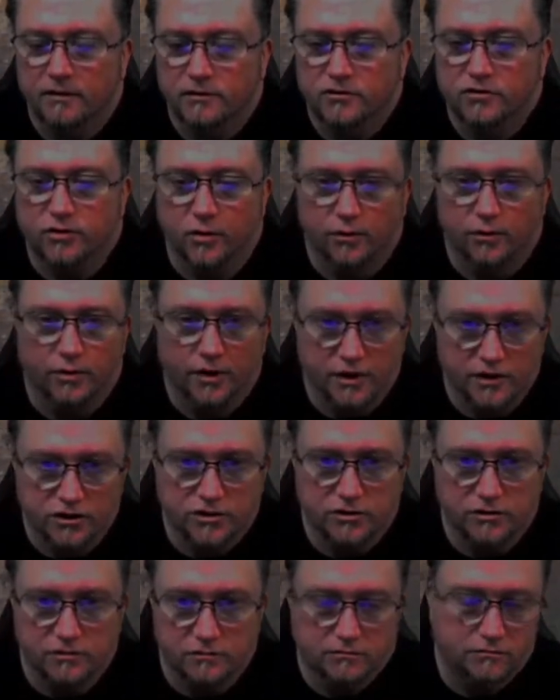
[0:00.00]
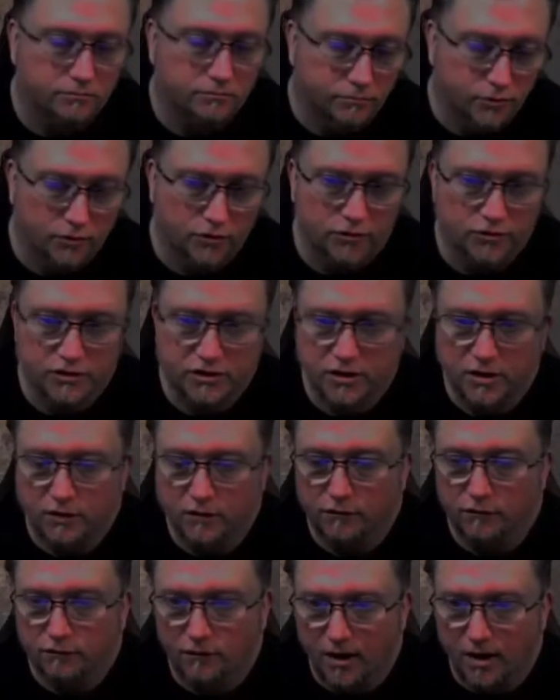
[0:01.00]
So they should produce
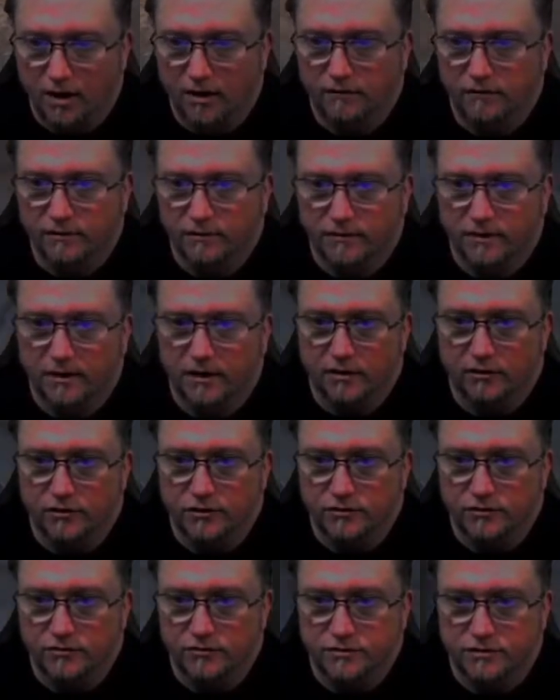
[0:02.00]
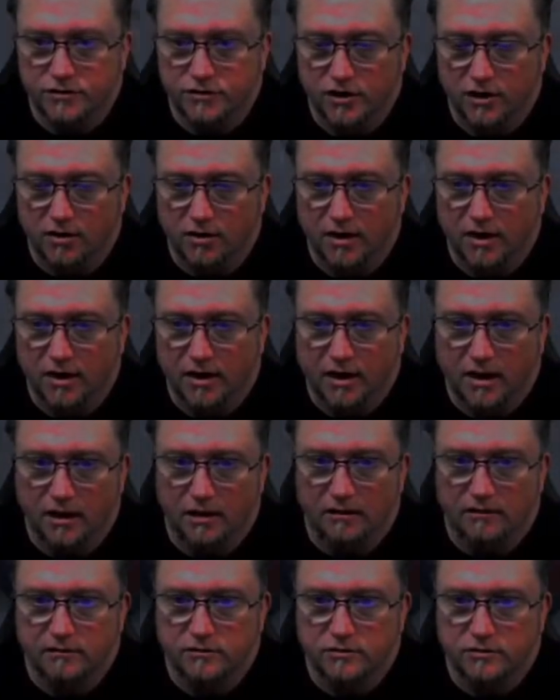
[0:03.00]
another 5, and then I'll use the jerry
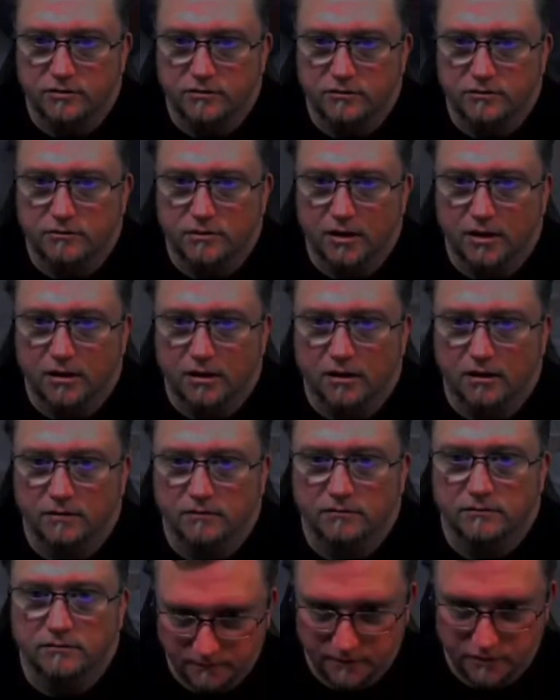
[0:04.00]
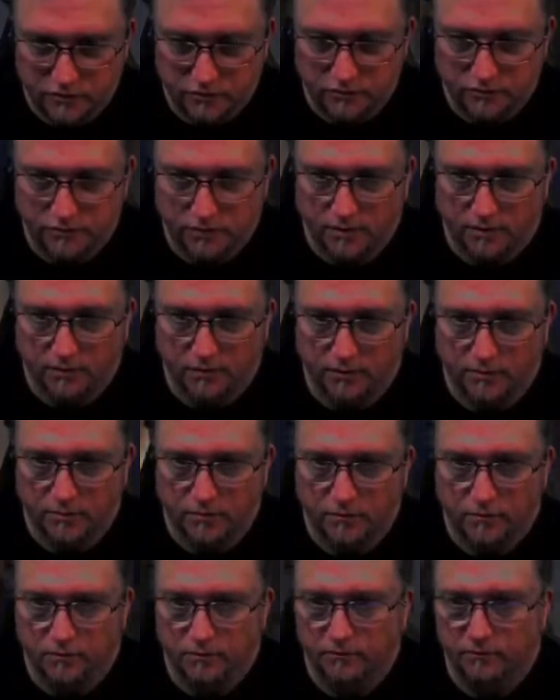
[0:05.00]
can to
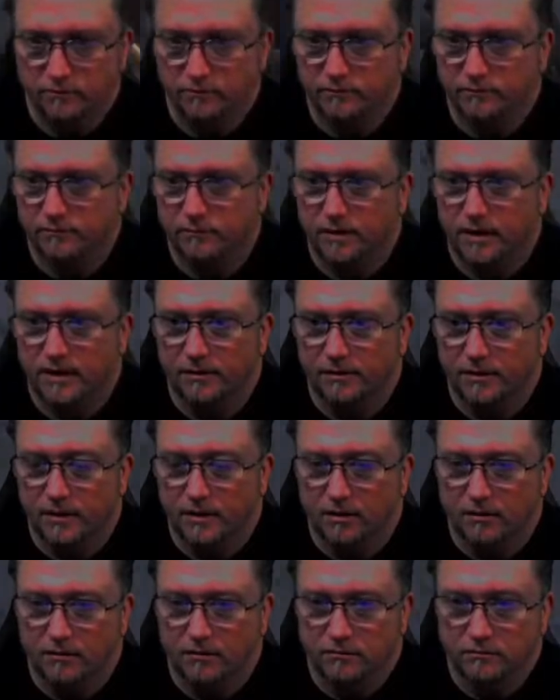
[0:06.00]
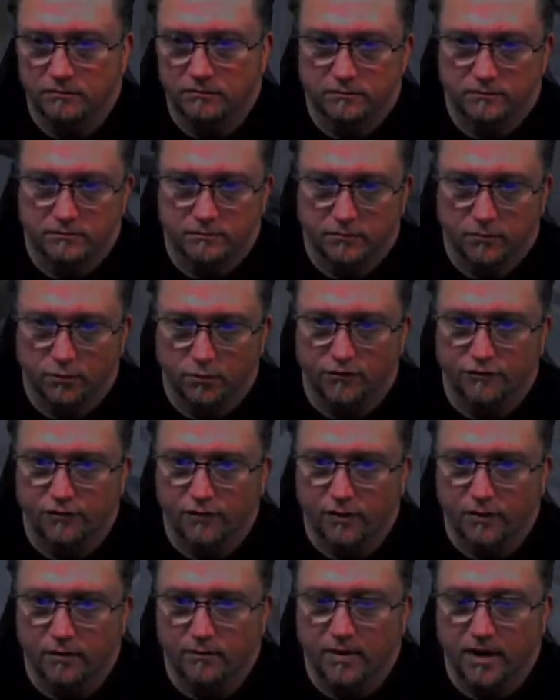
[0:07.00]
remove them, and then I'll
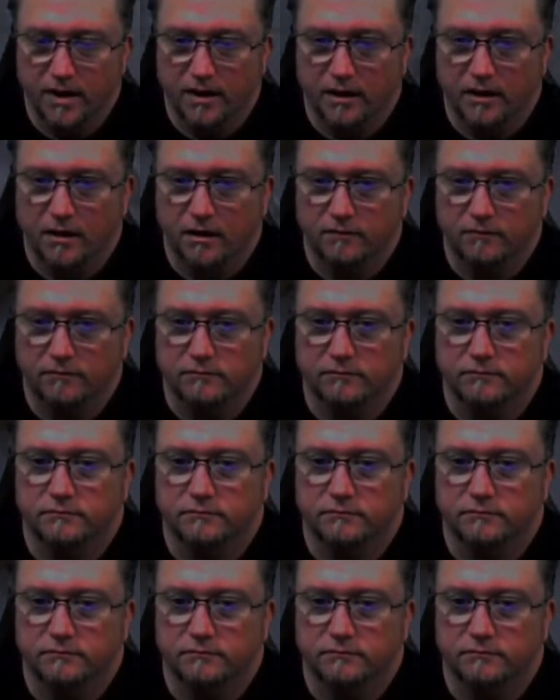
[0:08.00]
refill them back up.